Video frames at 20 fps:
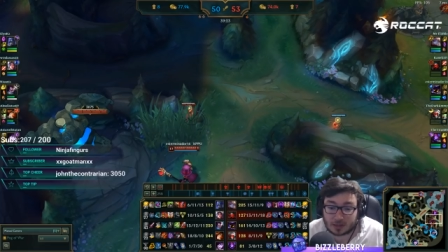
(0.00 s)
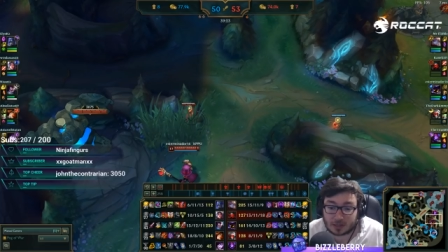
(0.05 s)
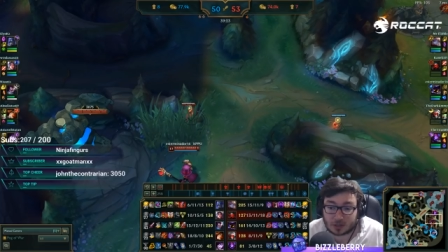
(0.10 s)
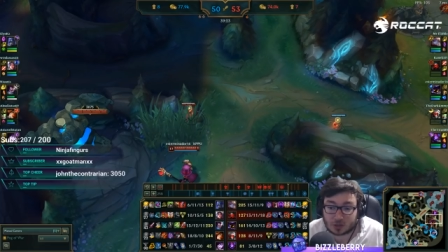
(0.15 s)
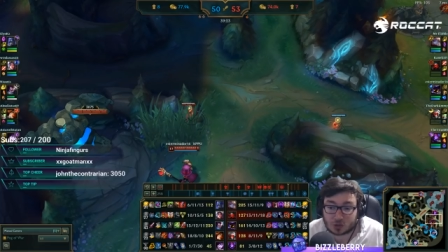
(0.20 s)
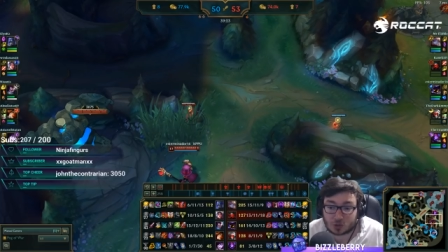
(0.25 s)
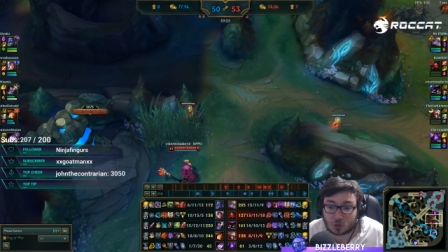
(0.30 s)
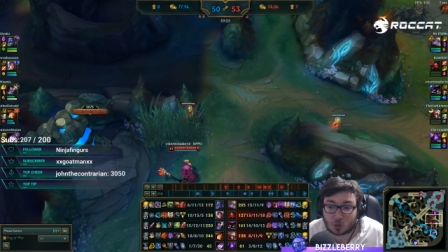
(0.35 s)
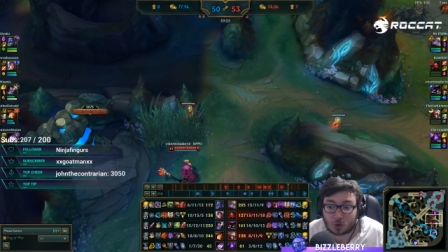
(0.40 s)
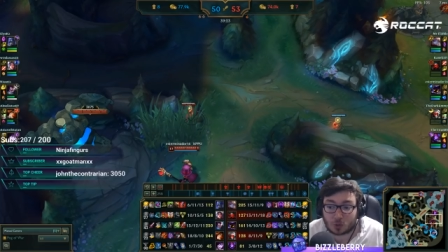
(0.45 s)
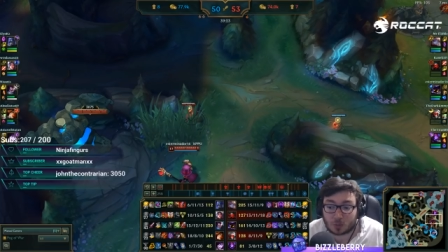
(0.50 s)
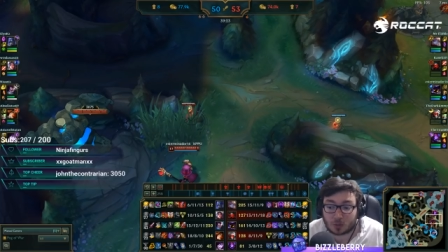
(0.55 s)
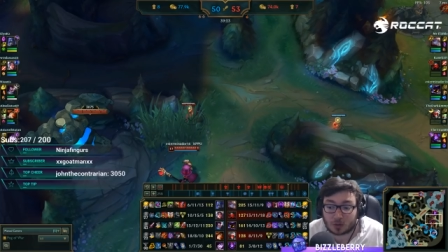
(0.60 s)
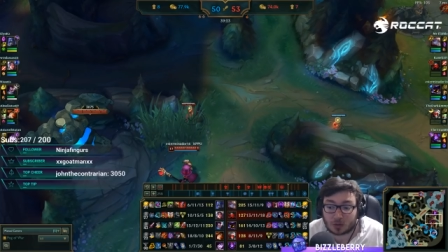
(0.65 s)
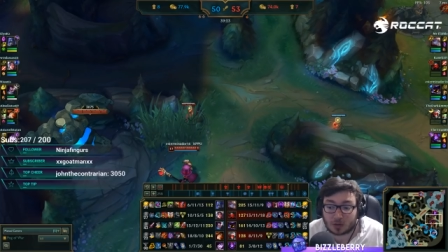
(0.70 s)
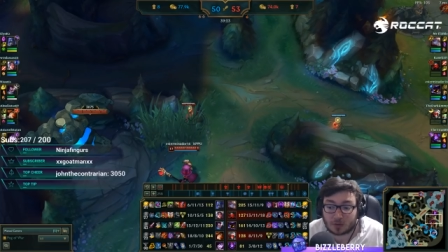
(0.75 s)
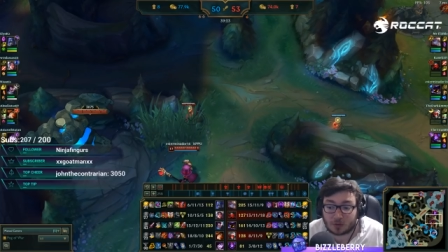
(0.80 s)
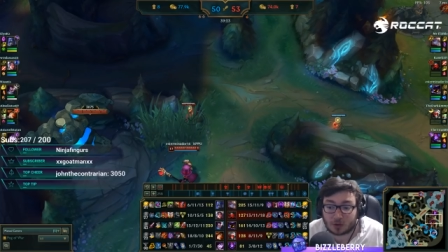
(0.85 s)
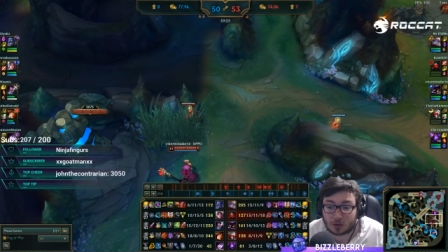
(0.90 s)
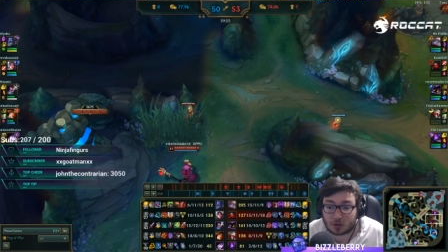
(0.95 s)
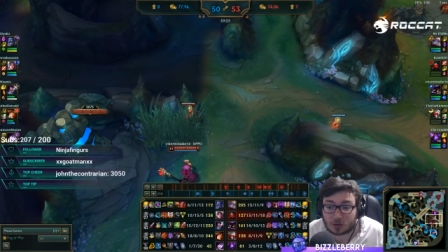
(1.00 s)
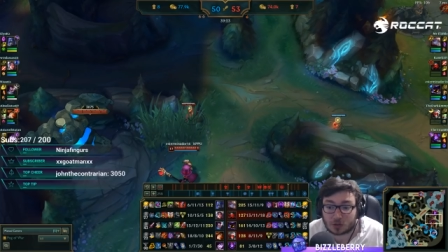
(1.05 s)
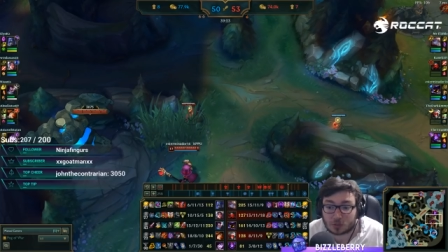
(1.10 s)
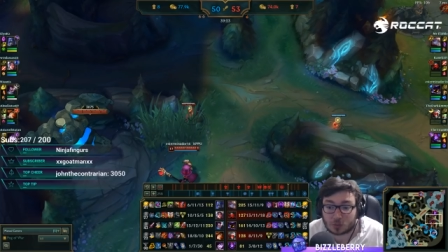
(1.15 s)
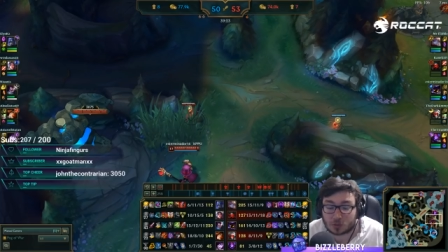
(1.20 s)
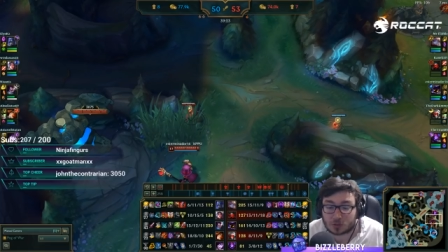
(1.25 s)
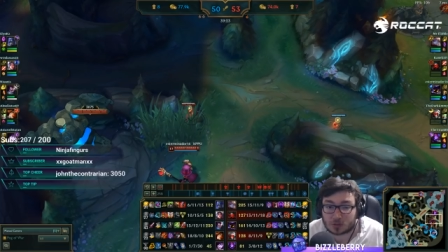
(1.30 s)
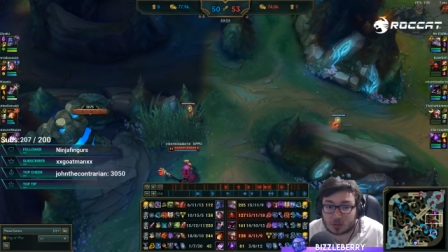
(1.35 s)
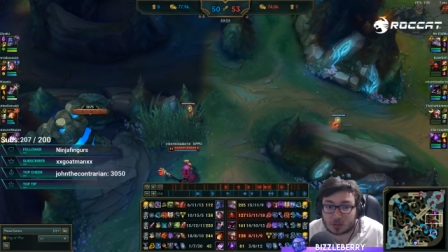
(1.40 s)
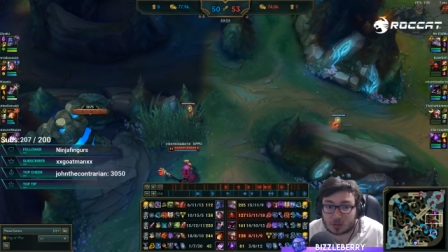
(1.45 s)
Glacial Augment, if you go
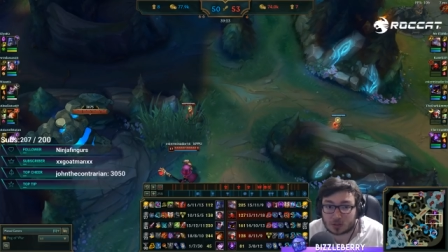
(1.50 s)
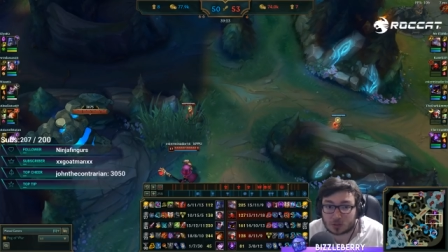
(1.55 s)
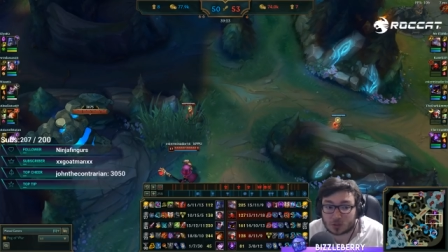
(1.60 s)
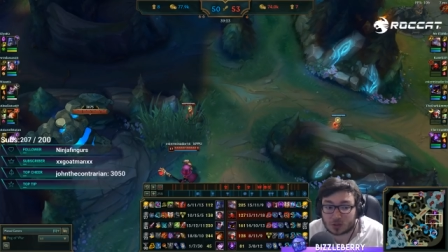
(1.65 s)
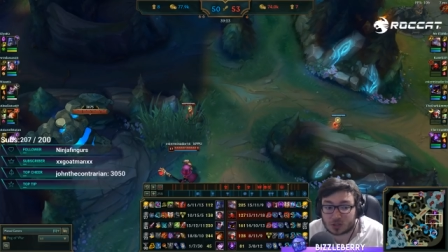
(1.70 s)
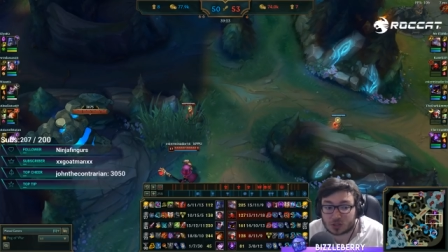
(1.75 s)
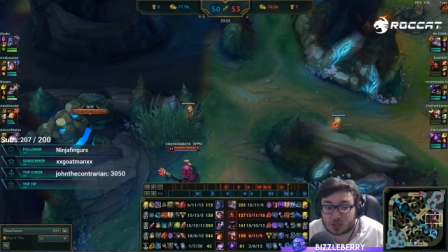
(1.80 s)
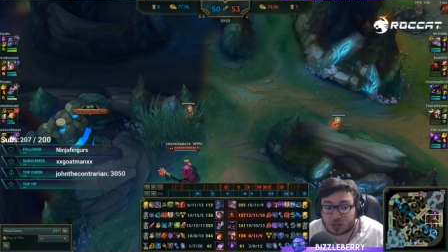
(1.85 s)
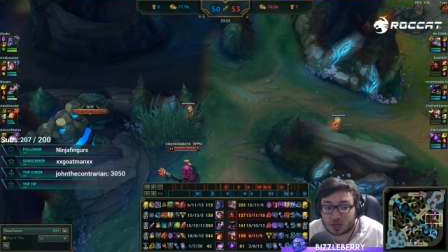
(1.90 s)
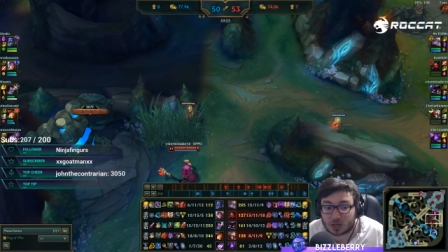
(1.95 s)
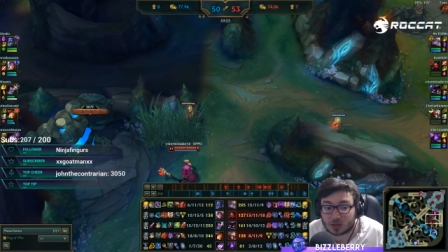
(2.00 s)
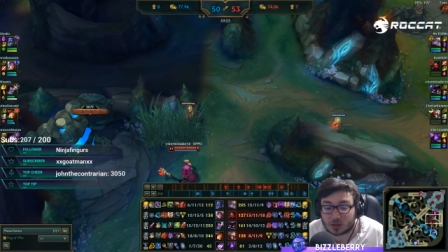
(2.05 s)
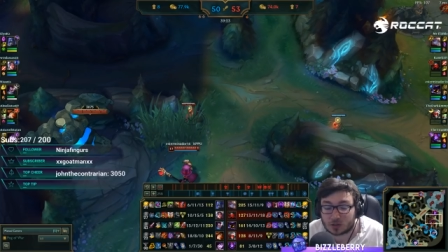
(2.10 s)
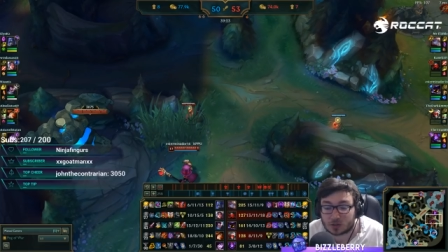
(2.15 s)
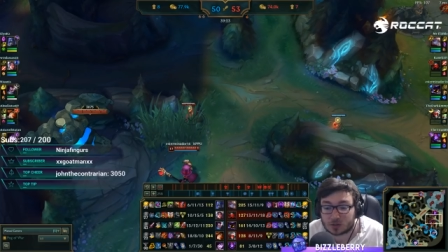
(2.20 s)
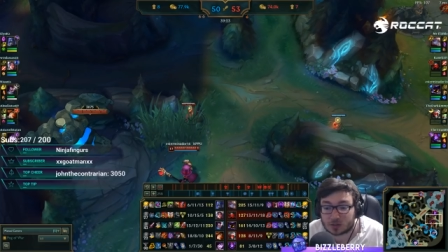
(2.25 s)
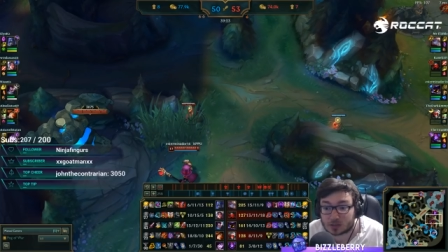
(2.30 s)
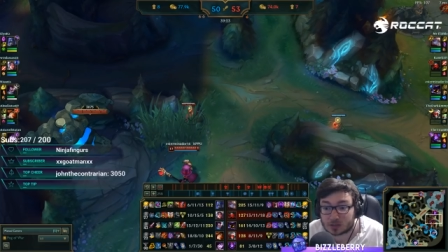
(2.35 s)
towards like the Twin Shadows,